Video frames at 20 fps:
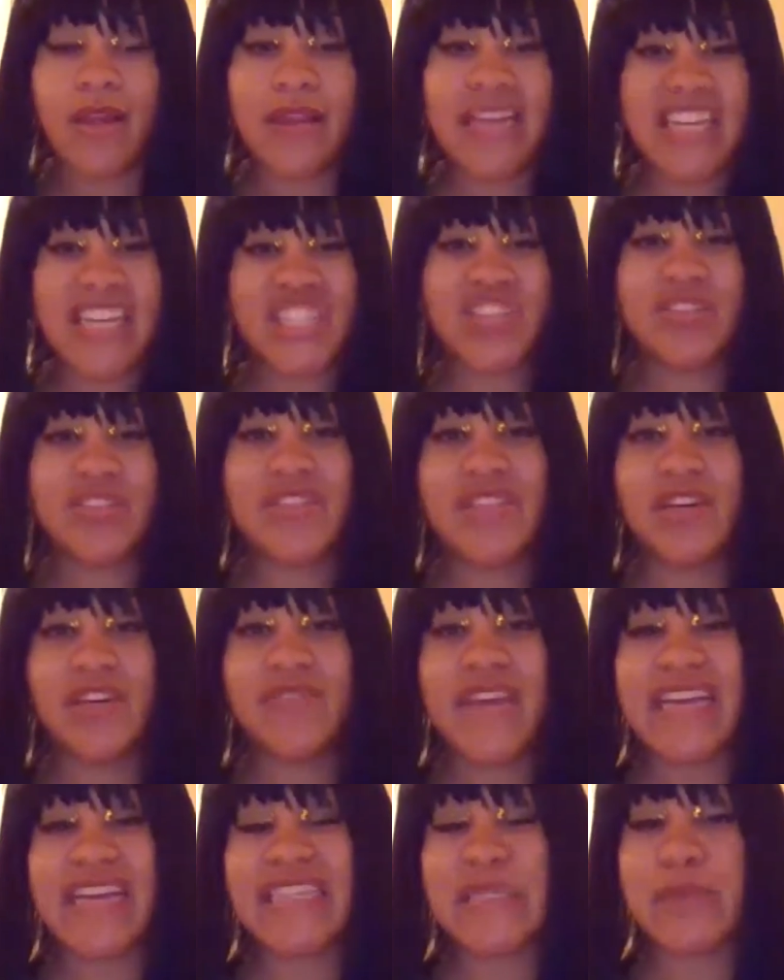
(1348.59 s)
Let
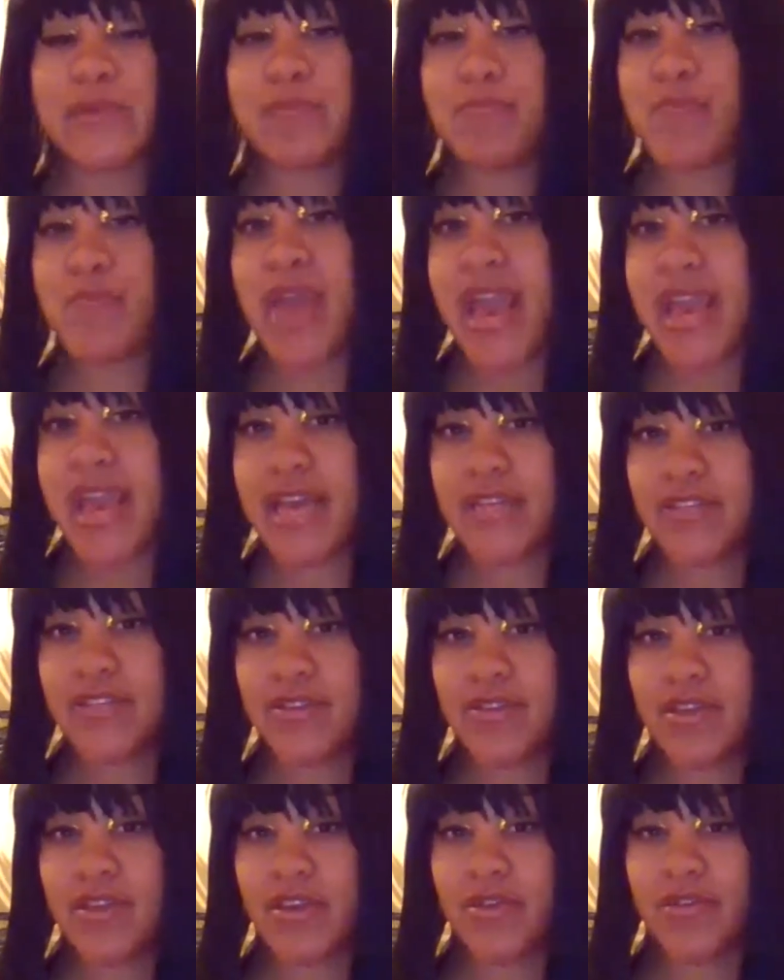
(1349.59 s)
yourself
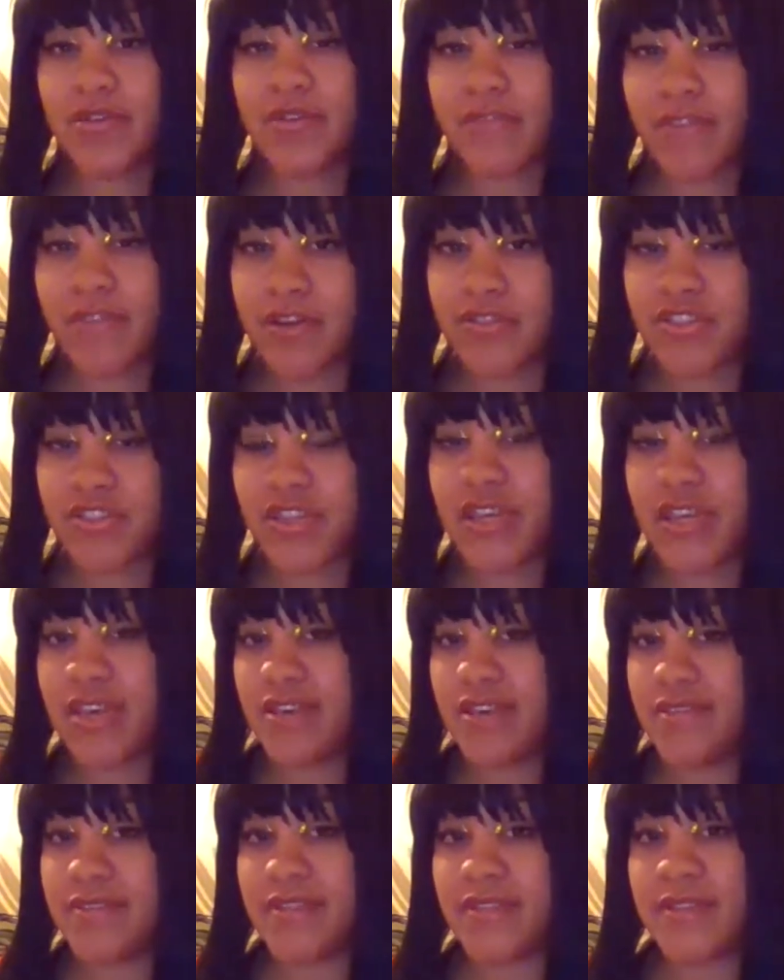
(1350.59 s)
expand to the universe
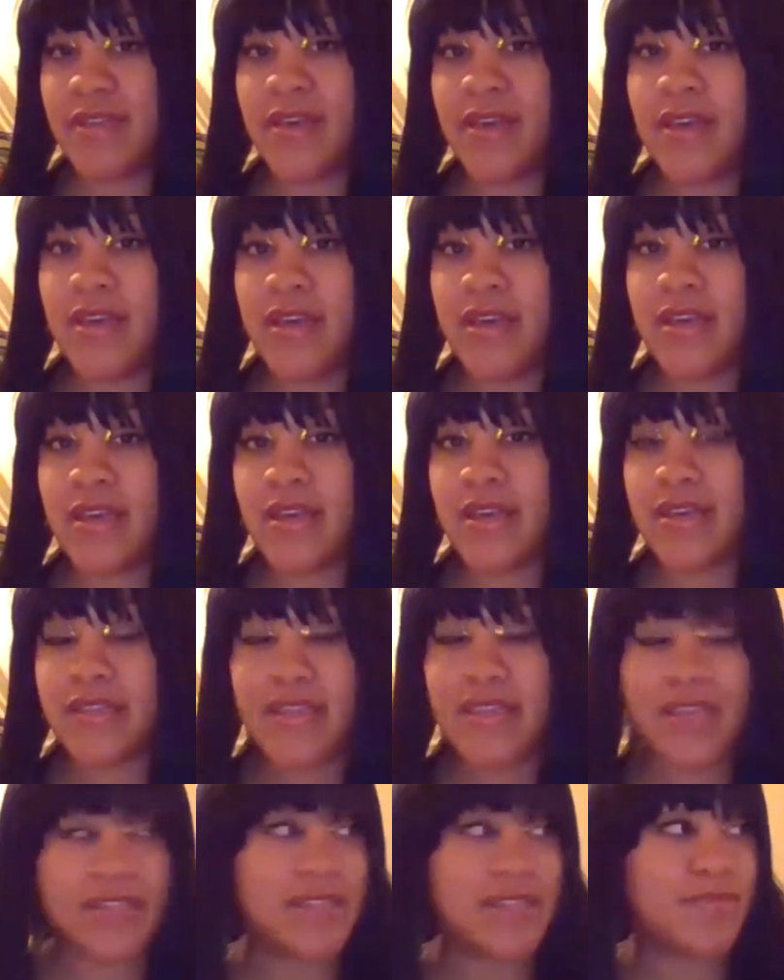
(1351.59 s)
gifts
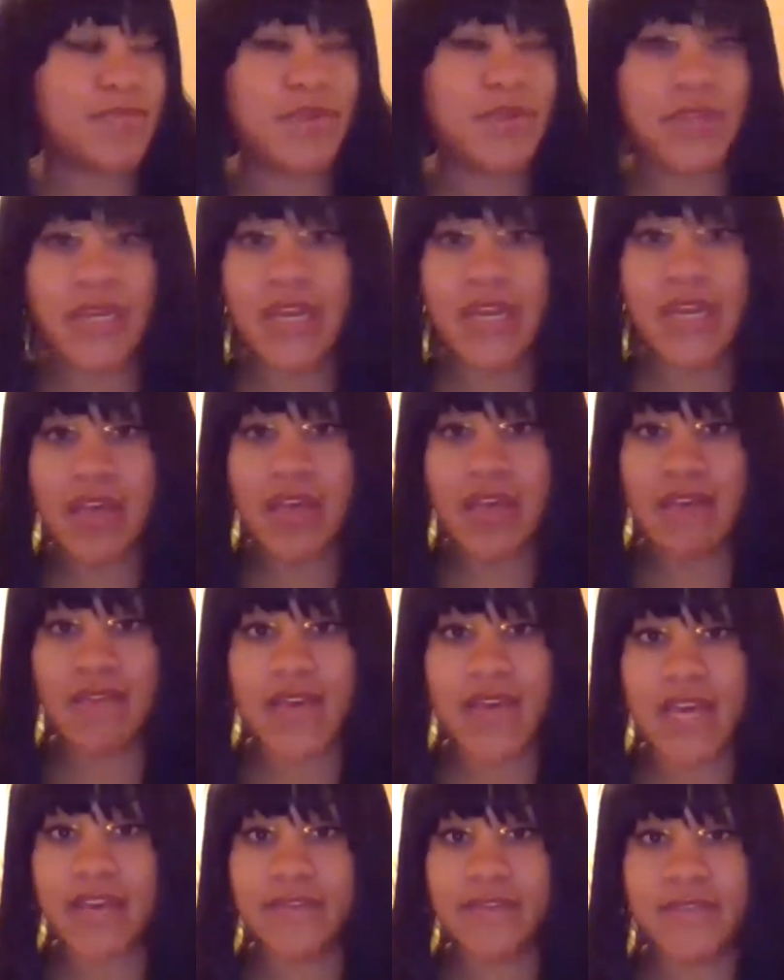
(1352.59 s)
because that's plenty
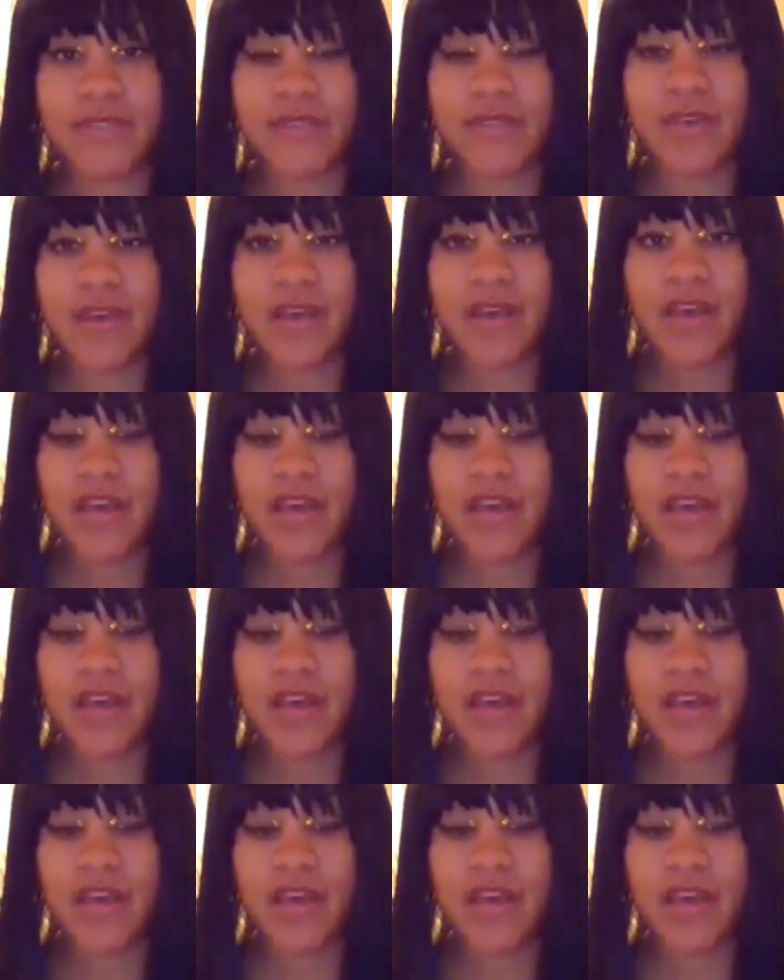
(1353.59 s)
of gifts.